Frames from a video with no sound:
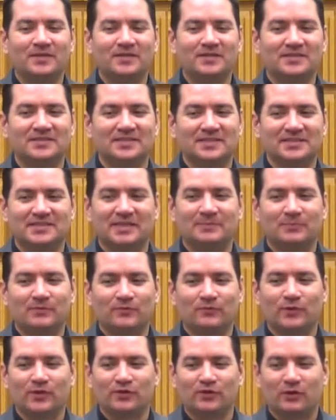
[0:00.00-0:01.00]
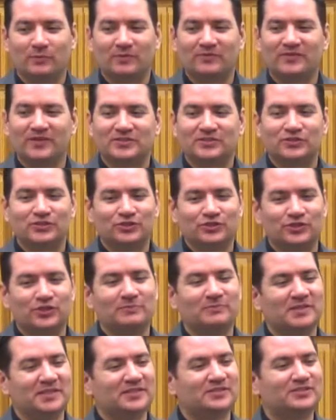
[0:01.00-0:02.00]
He's the example of what law professors
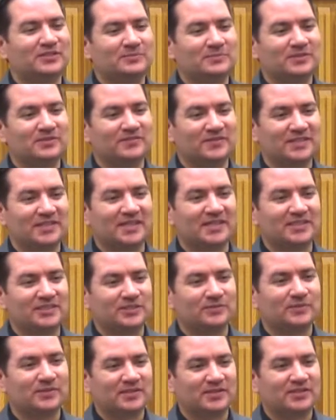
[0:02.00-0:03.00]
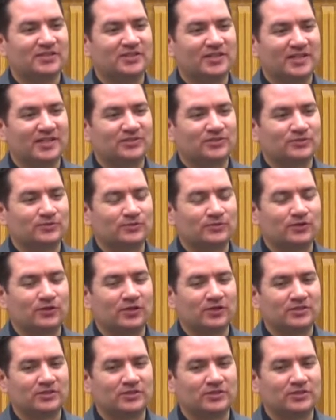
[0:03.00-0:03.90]
should be in terms of engaging with international law.